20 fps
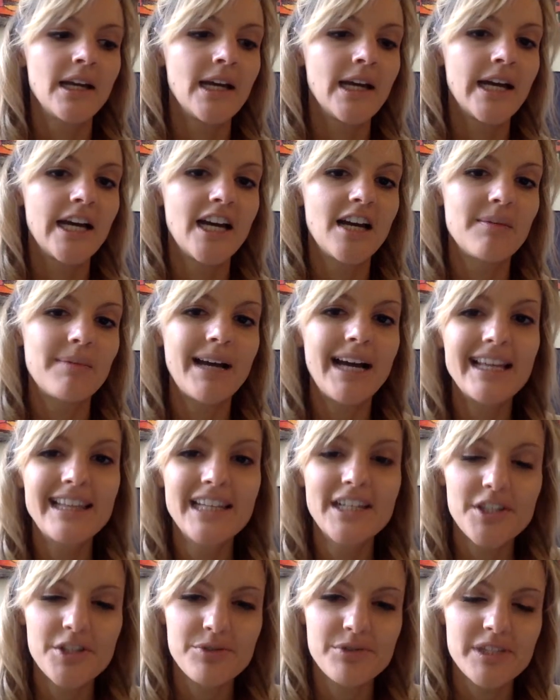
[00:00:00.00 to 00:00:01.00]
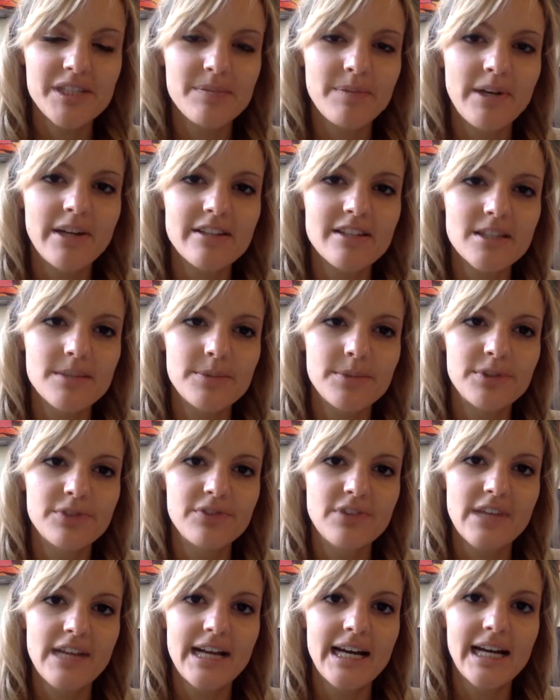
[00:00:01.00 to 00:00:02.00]
I think is responsible
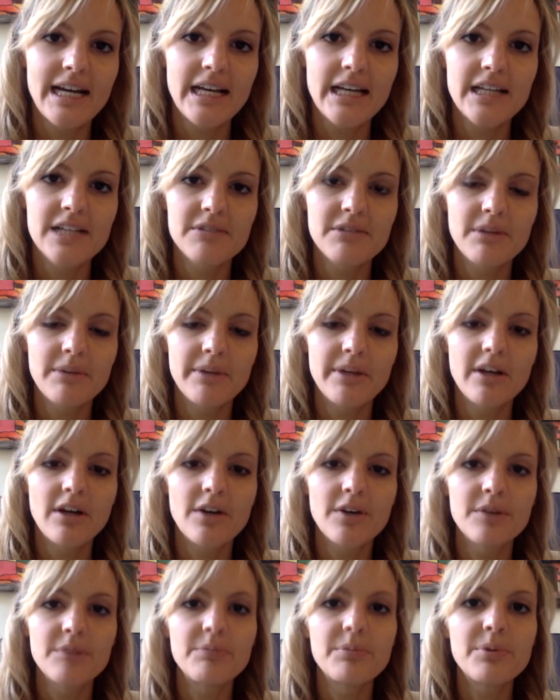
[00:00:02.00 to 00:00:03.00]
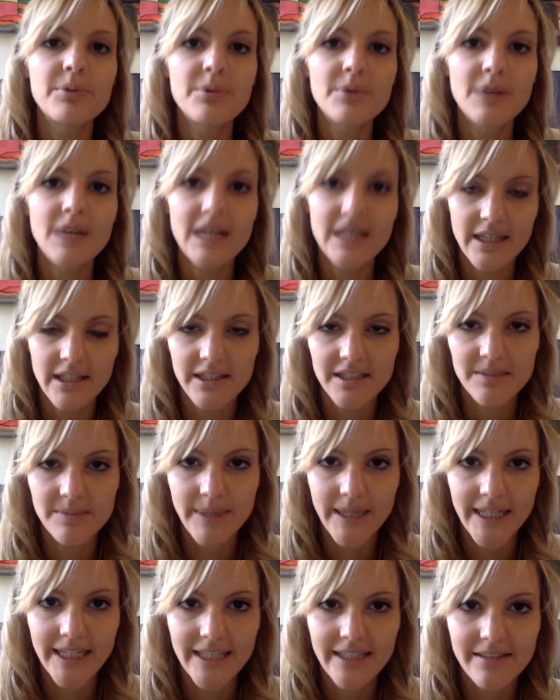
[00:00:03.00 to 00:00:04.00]
for that is what we call the product
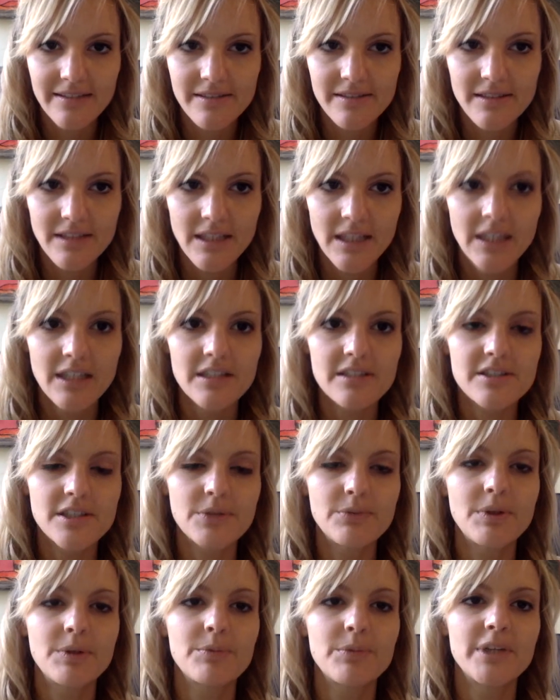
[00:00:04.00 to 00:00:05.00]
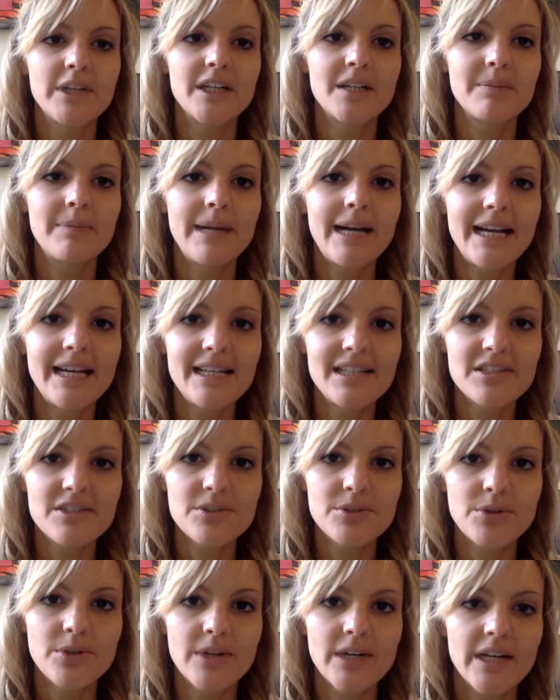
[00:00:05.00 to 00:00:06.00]
bias. So when we are biased
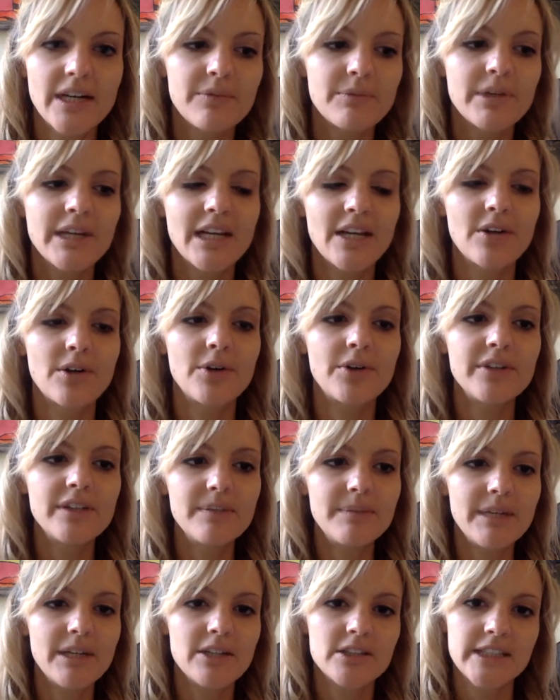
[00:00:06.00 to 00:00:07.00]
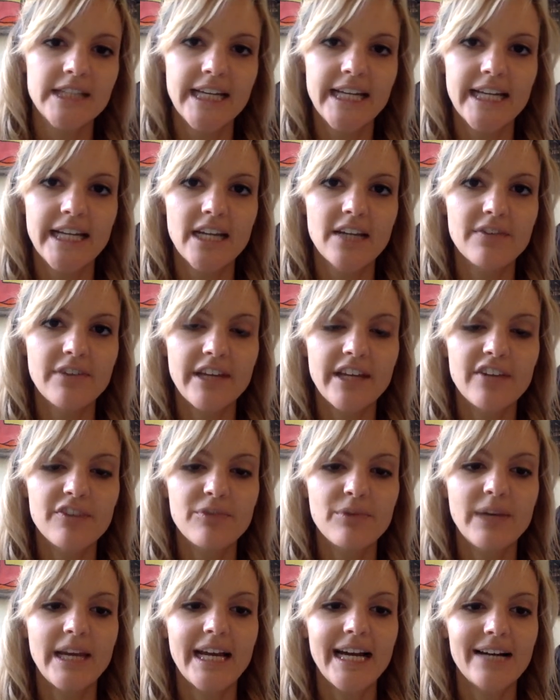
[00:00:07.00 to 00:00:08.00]
toward we can only be creative if
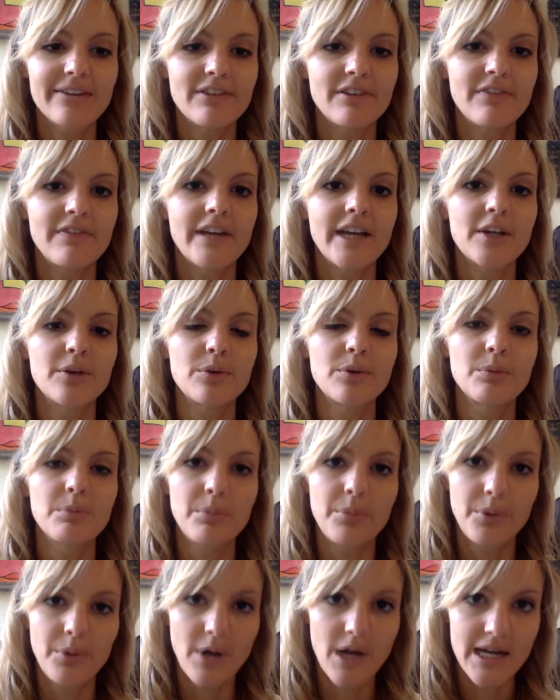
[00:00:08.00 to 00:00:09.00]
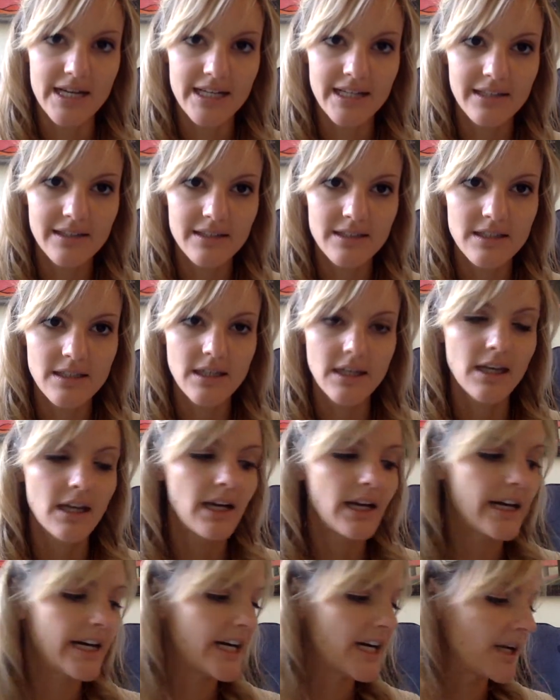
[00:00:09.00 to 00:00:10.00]
we have a final product.
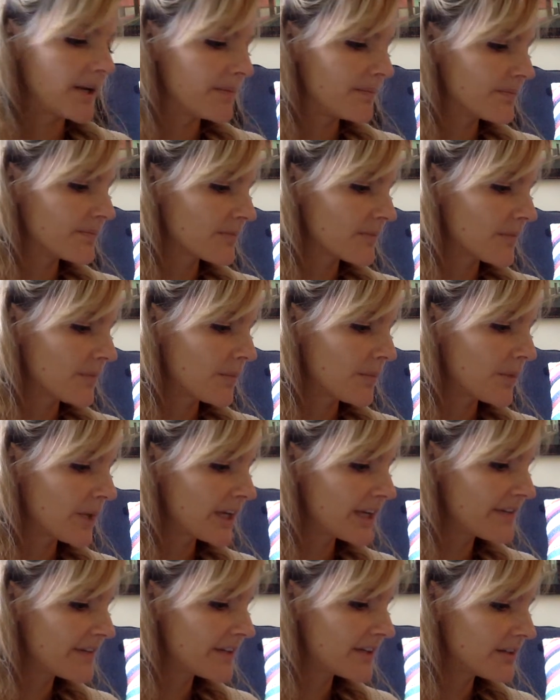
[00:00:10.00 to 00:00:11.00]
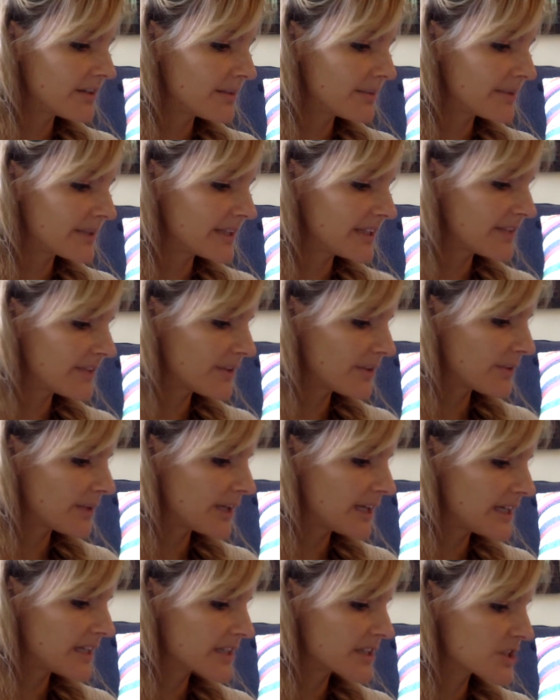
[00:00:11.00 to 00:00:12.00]
One of I believe it
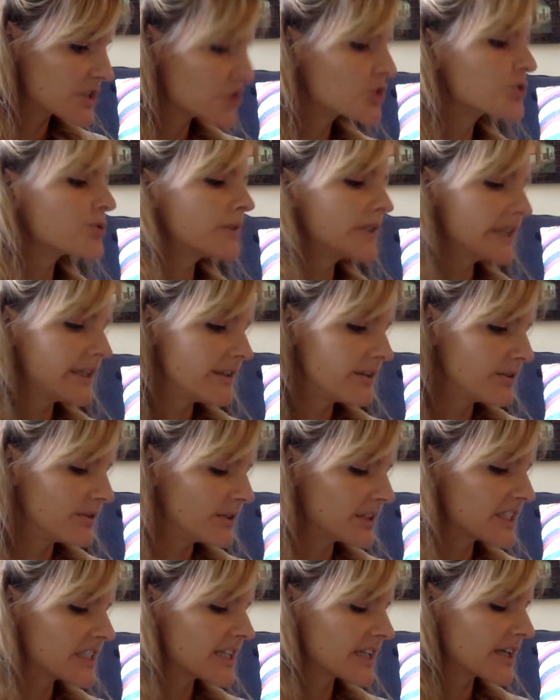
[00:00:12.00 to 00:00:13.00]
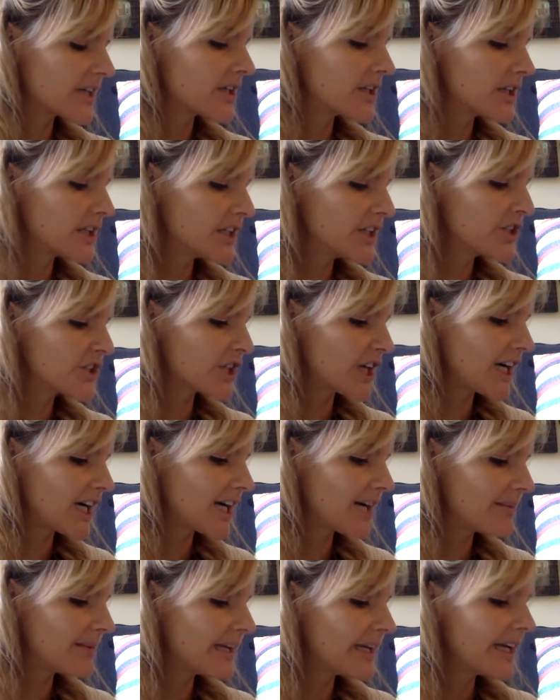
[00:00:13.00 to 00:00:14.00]
was Drew, did a good
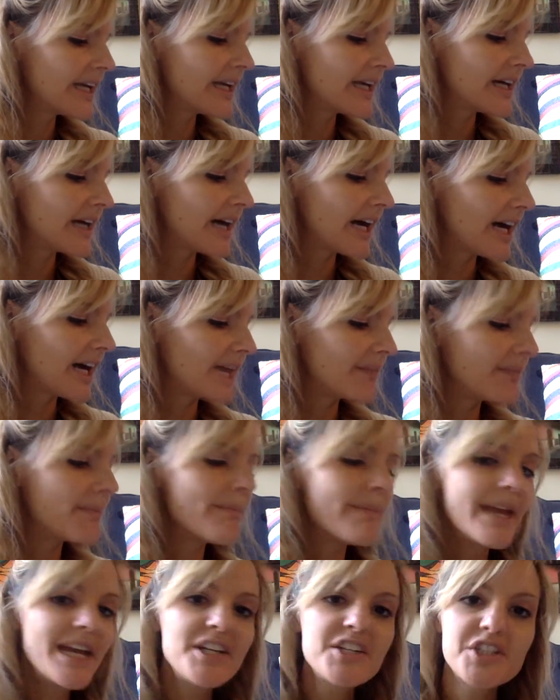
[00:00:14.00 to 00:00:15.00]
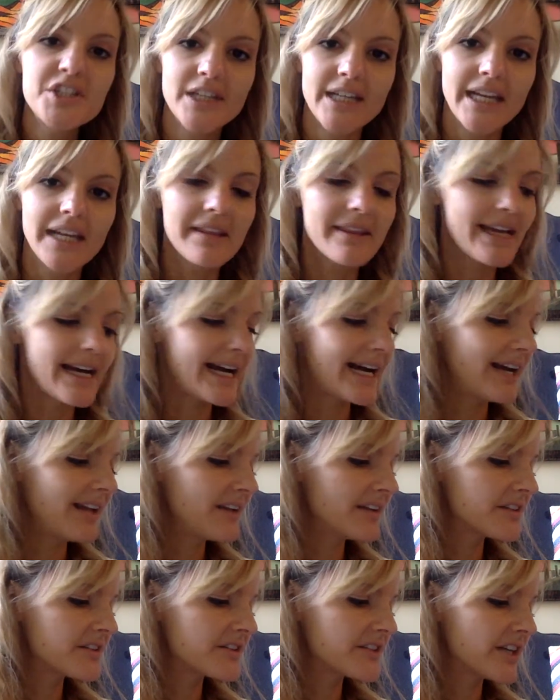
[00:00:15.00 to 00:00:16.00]
job mentioning that.
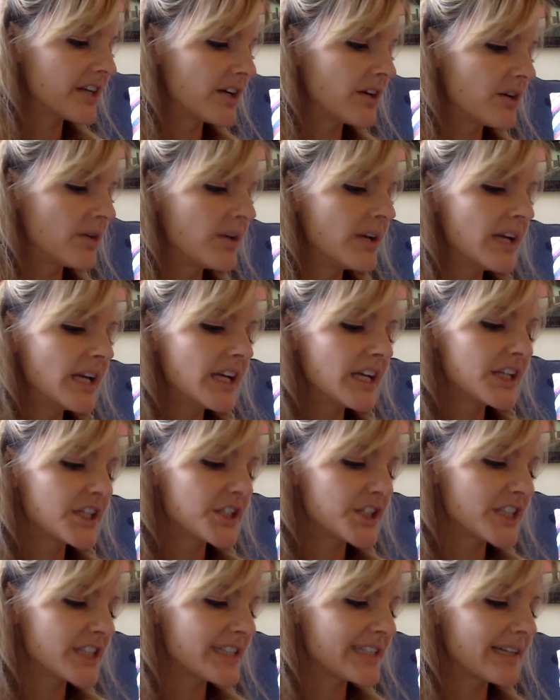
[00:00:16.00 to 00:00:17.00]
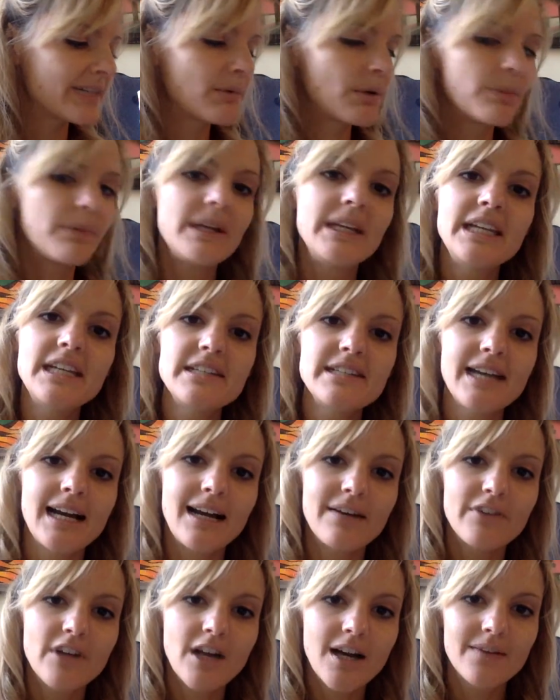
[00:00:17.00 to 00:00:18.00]
So she said, well, we need to
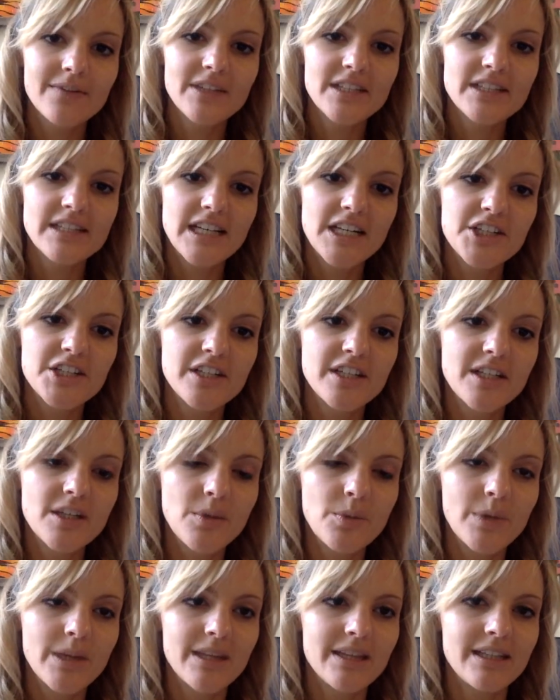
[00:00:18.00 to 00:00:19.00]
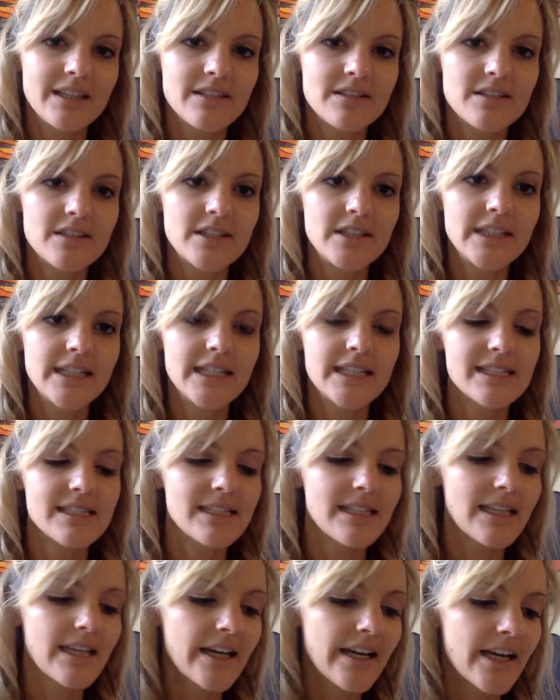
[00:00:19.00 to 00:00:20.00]
have a conversation with these students,
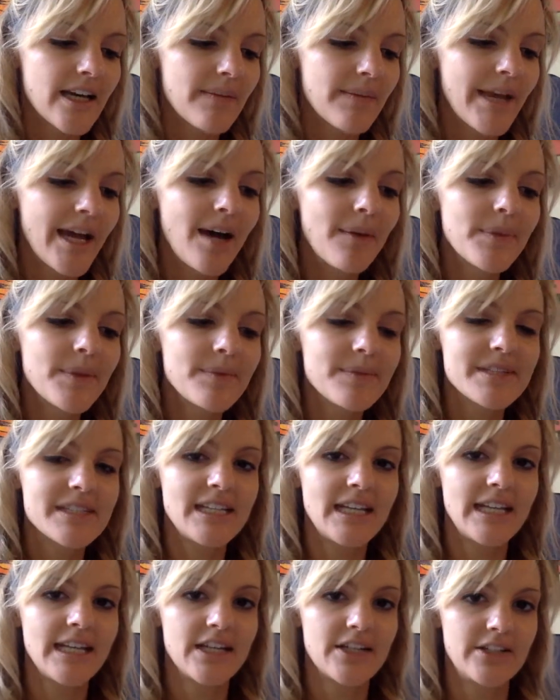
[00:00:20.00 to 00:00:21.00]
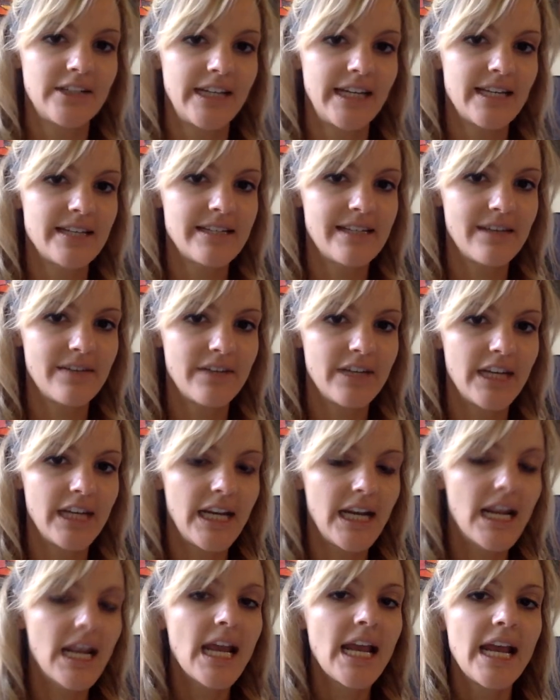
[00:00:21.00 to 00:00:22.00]
help them see that
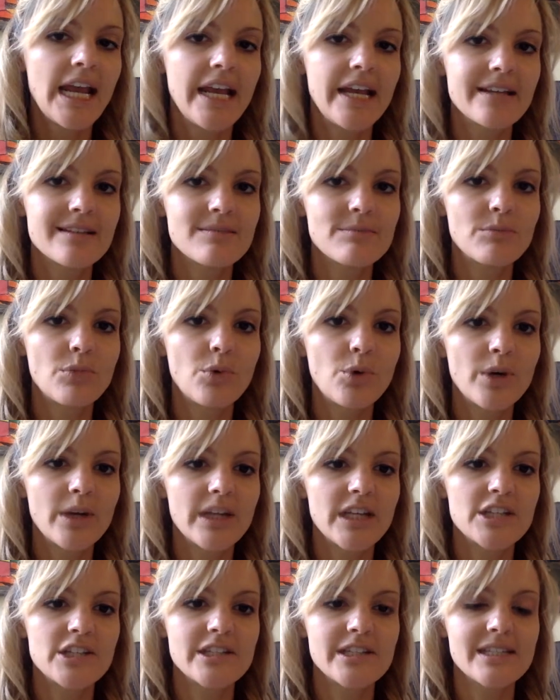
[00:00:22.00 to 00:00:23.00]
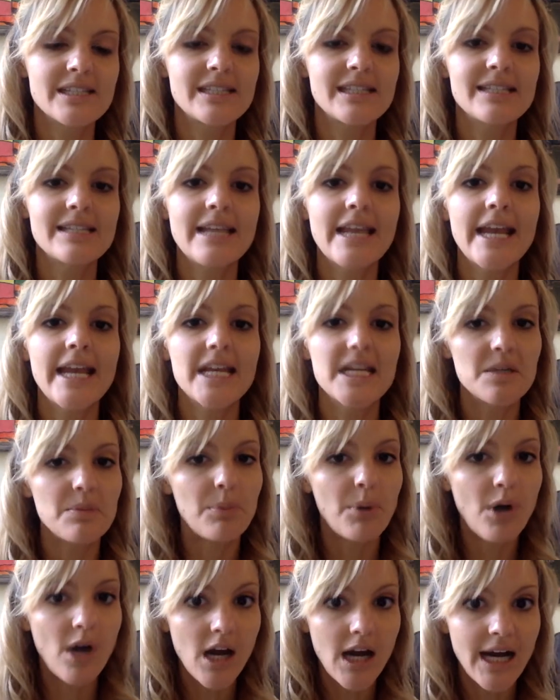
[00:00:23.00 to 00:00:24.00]
creativity is more than just this end
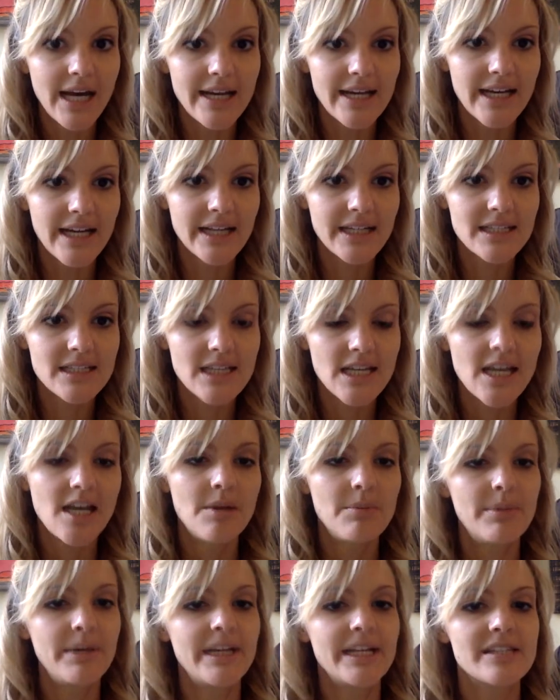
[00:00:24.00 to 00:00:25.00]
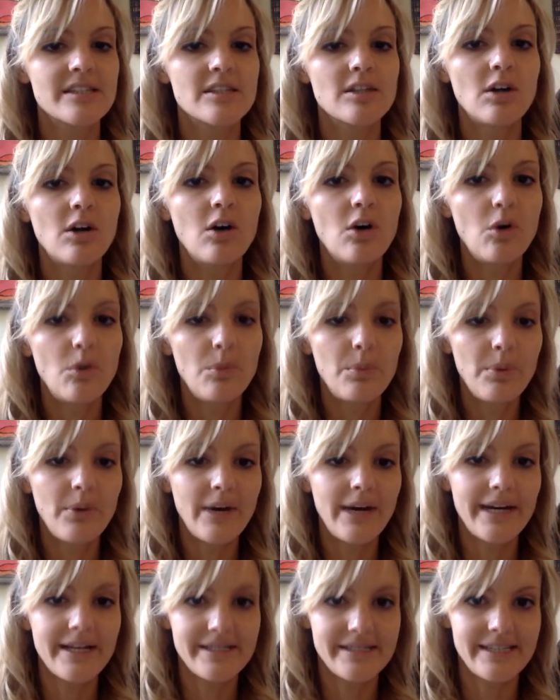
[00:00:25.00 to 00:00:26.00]
product, but it's the whole
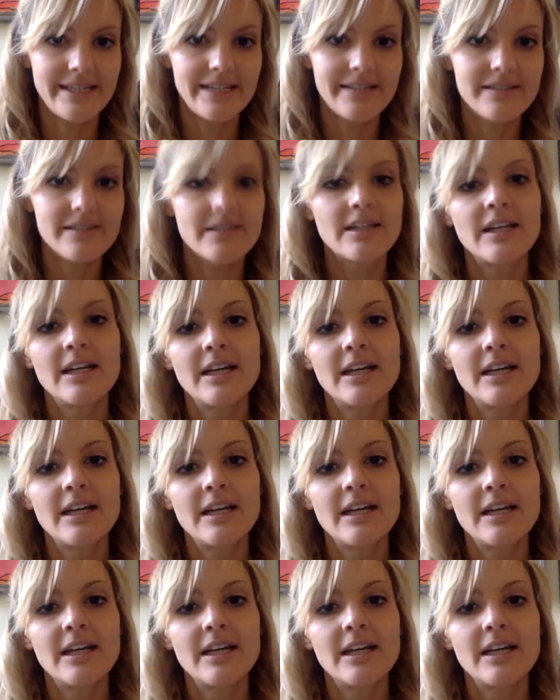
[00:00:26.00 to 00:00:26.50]
process.